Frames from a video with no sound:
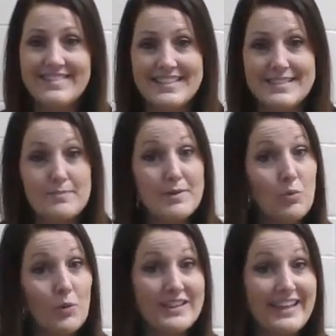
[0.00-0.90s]
That doesn't
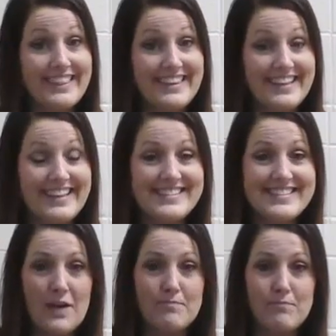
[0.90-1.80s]
mean point like this,
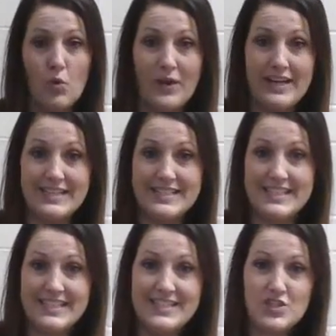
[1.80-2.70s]
point.
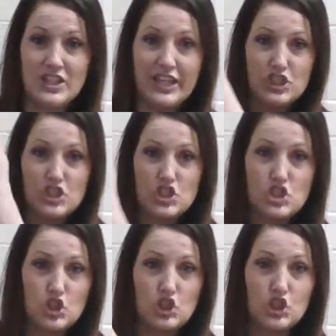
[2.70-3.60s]
So like a
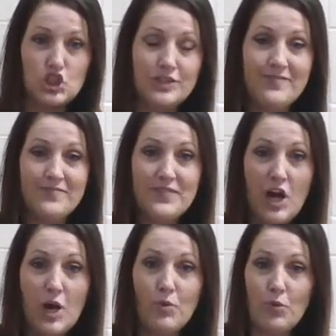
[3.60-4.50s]
circle,
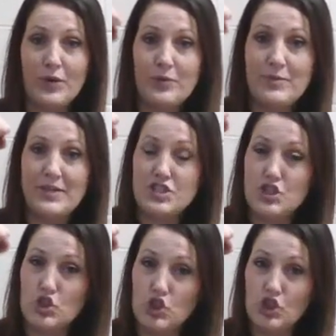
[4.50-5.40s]
a point would be a
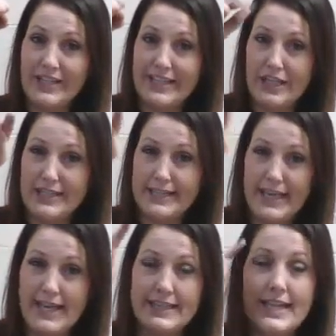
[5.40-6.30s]
circle like on
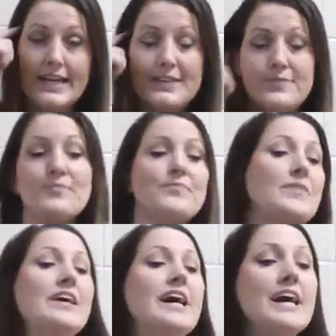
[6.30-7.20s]
a
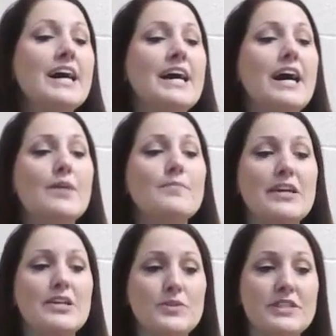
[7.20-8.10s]
line.
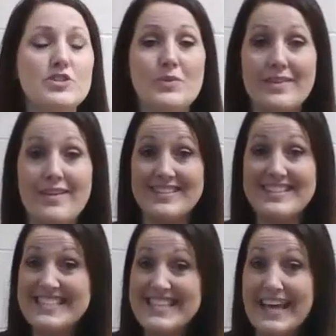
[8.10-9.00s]
Next one, let's do a
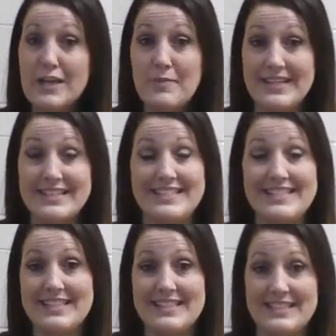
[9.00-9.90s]
line segment.